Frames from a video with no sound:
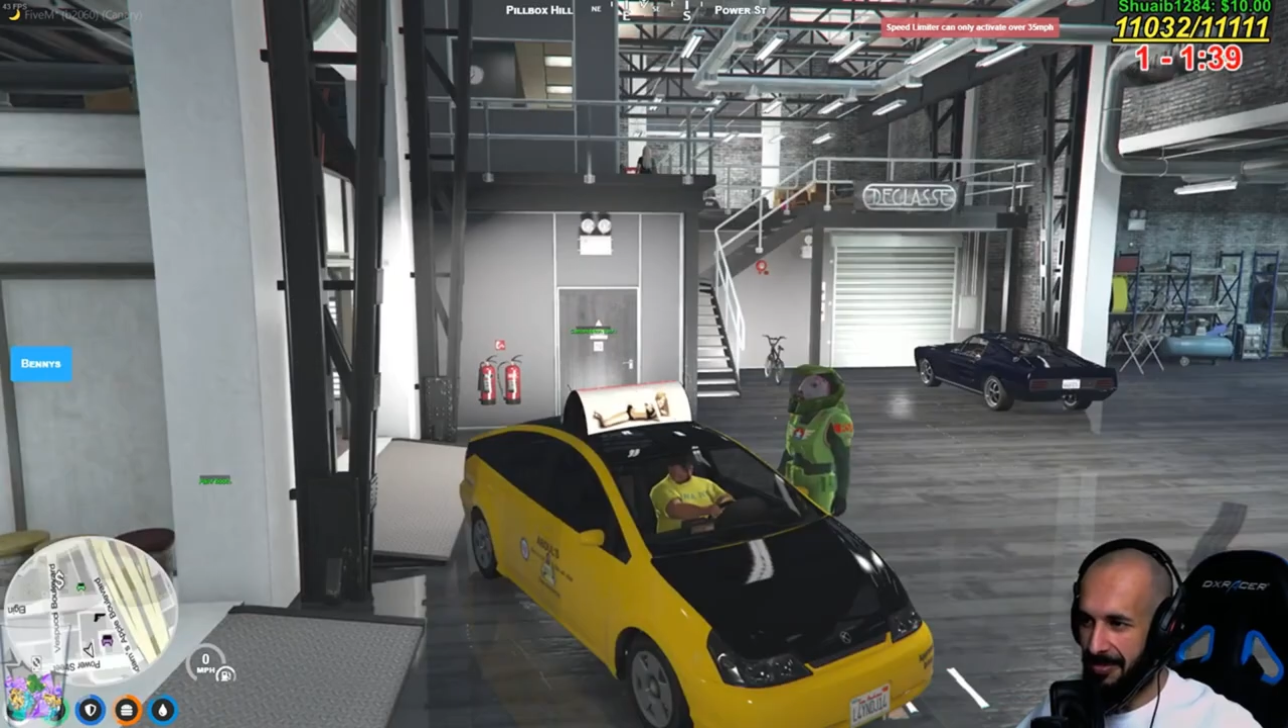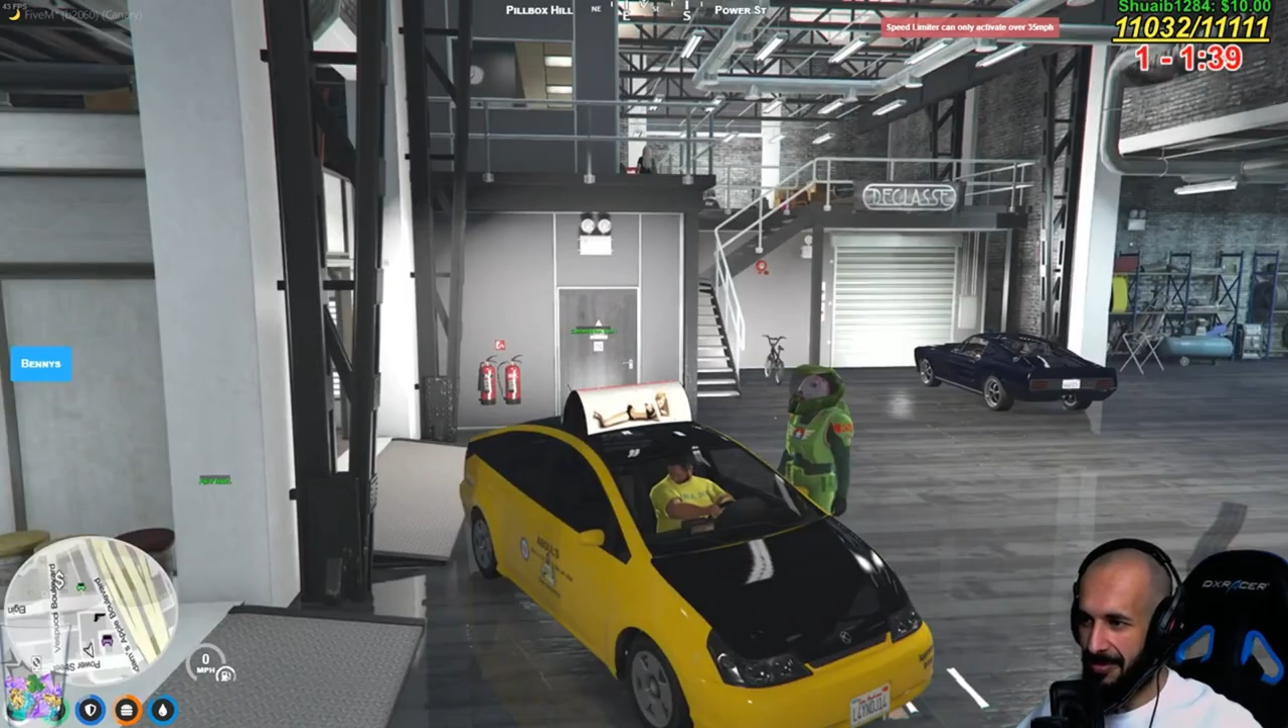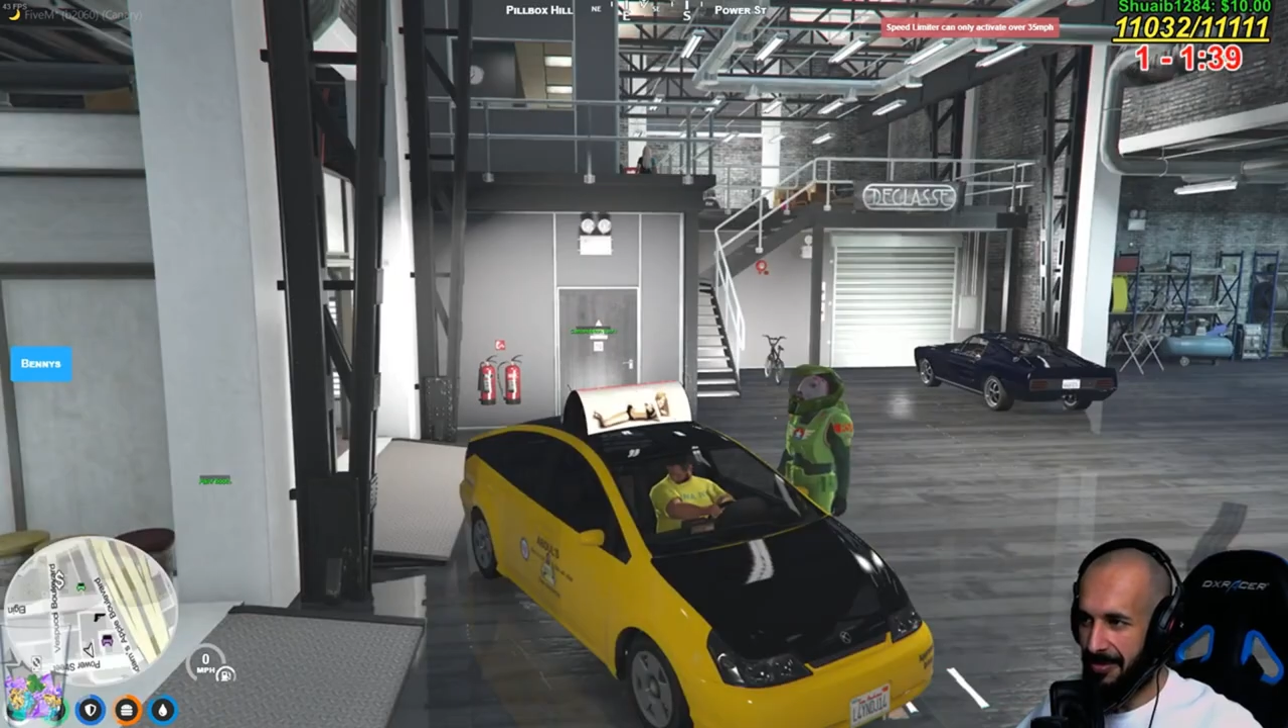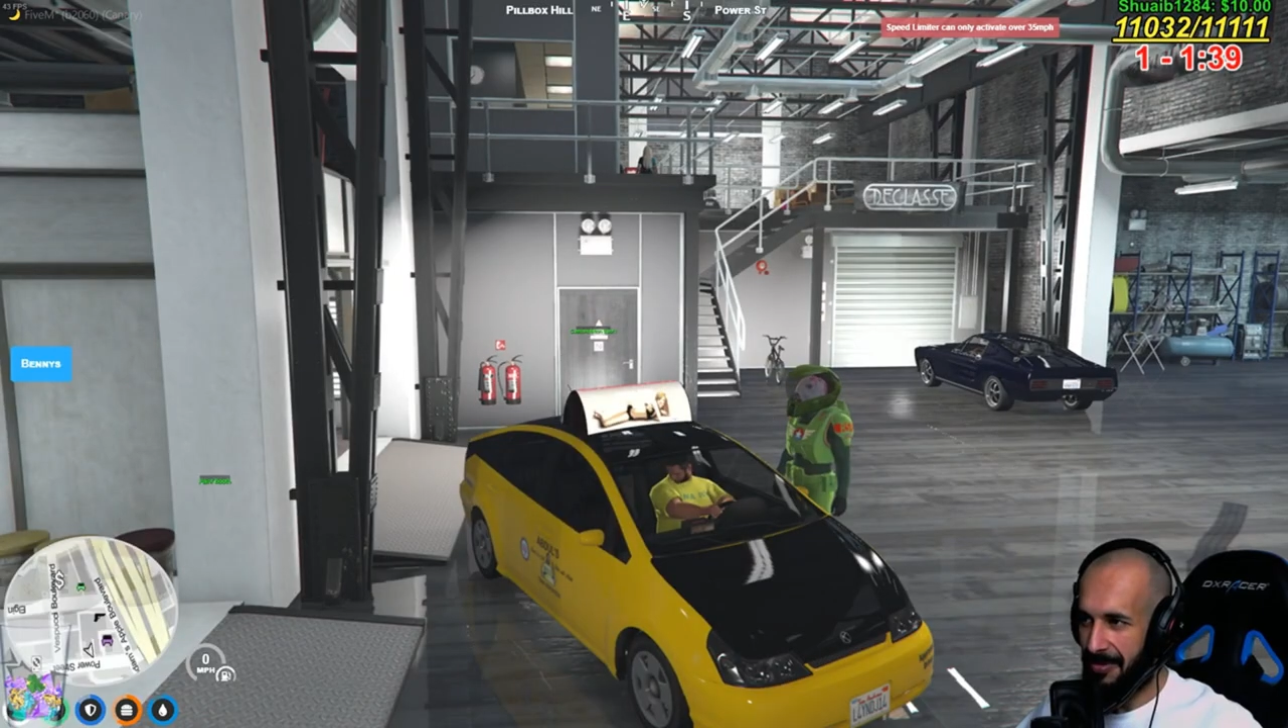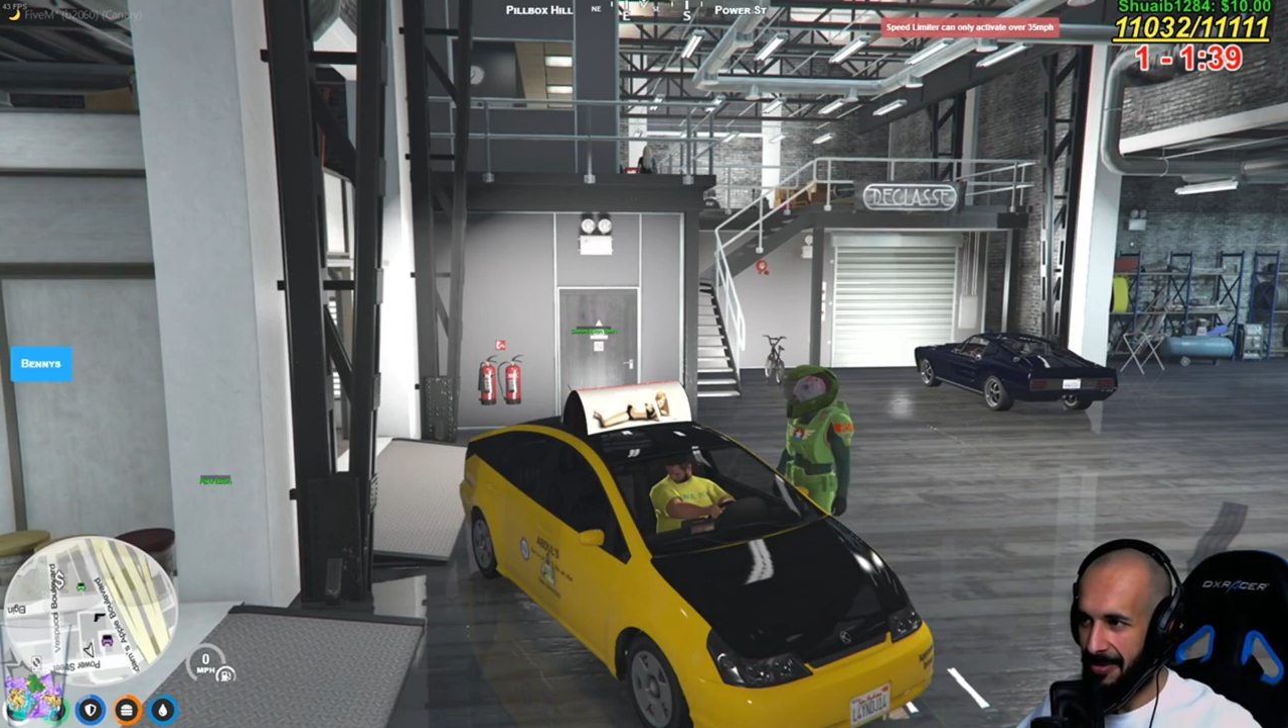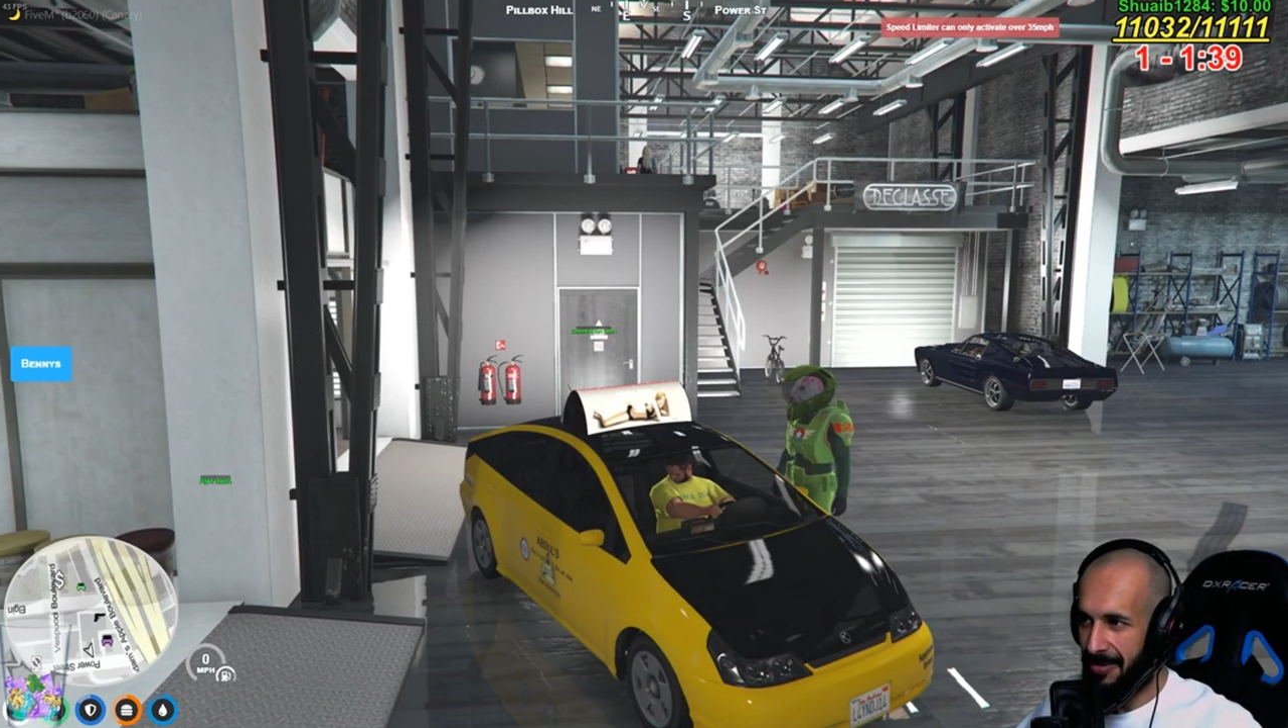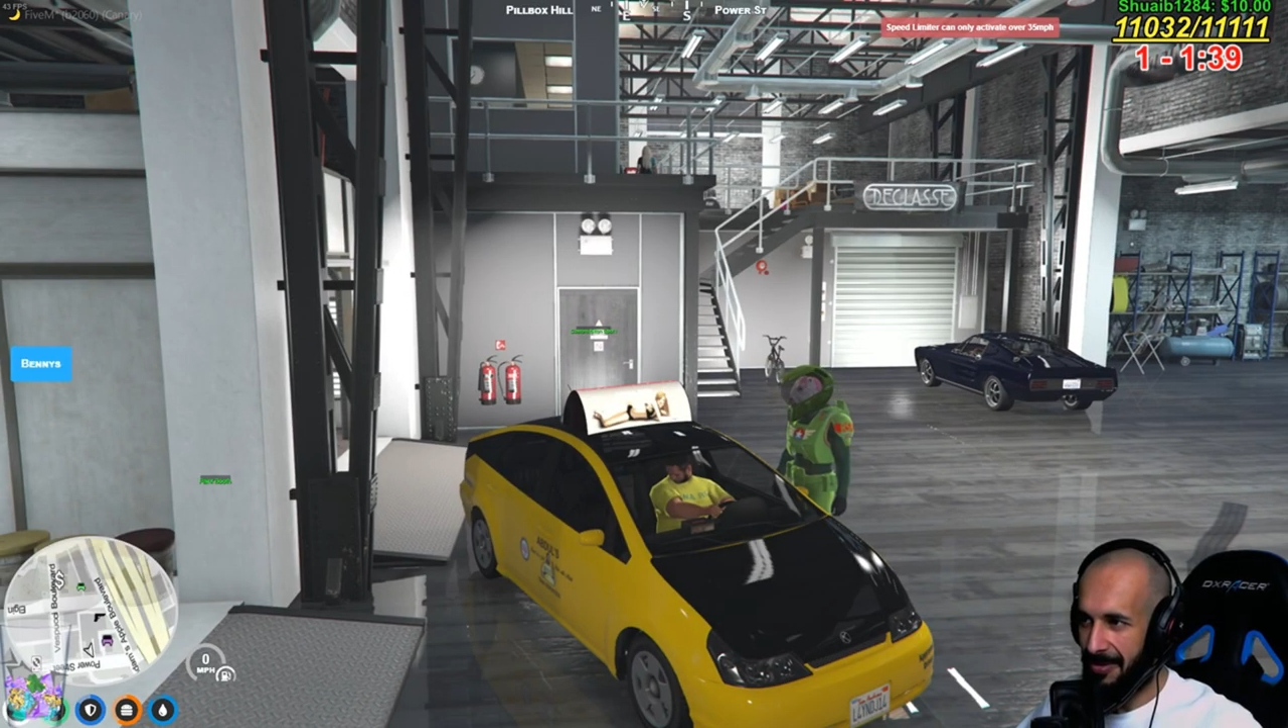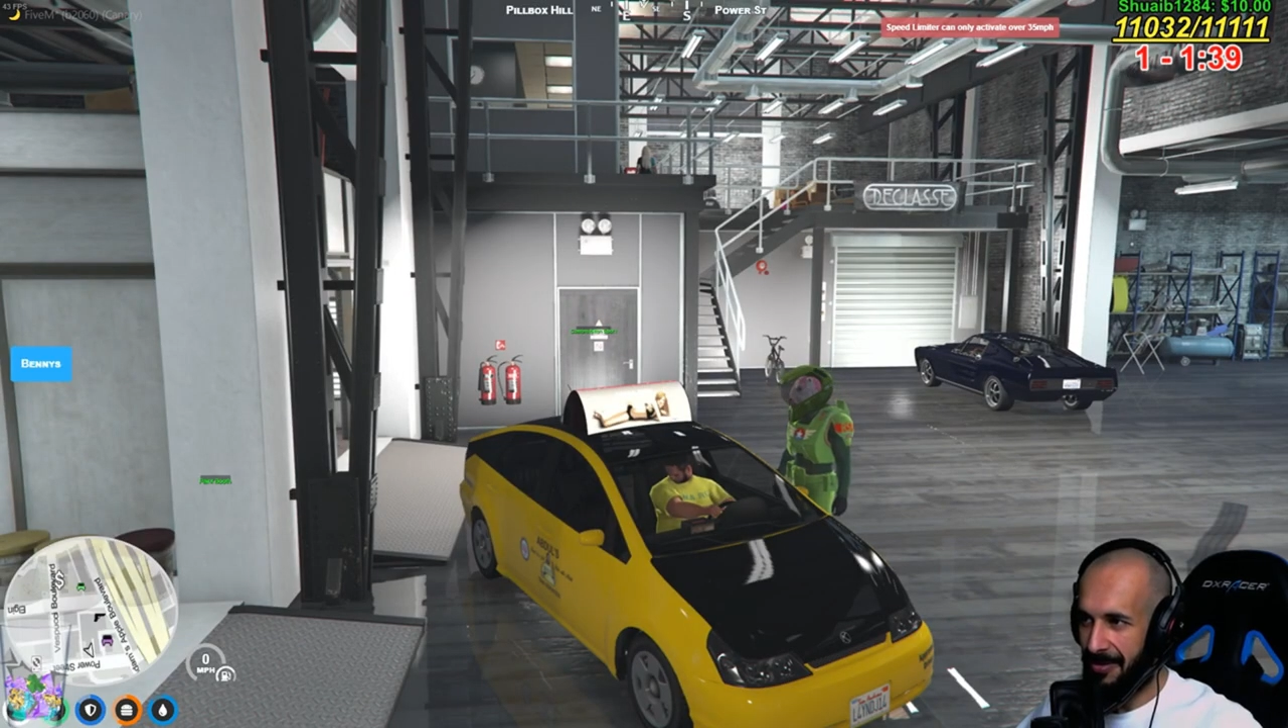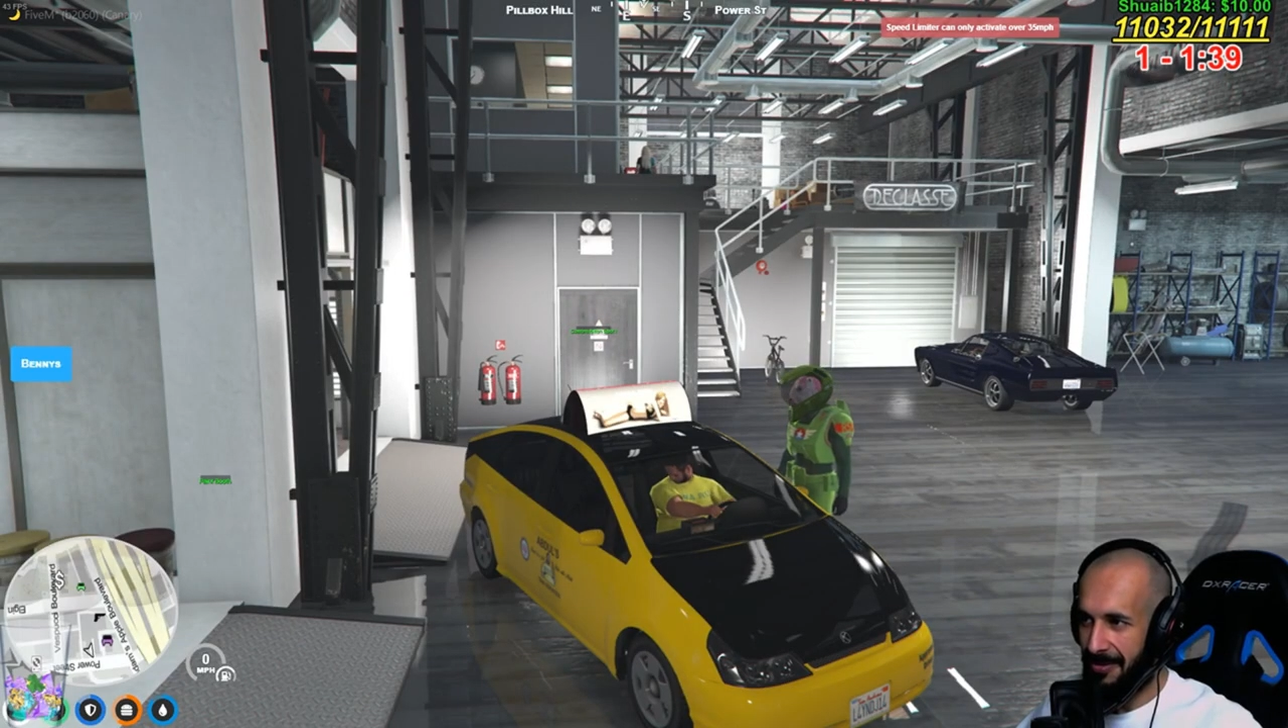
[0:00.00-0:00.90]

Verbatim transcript: Maybe there's diamond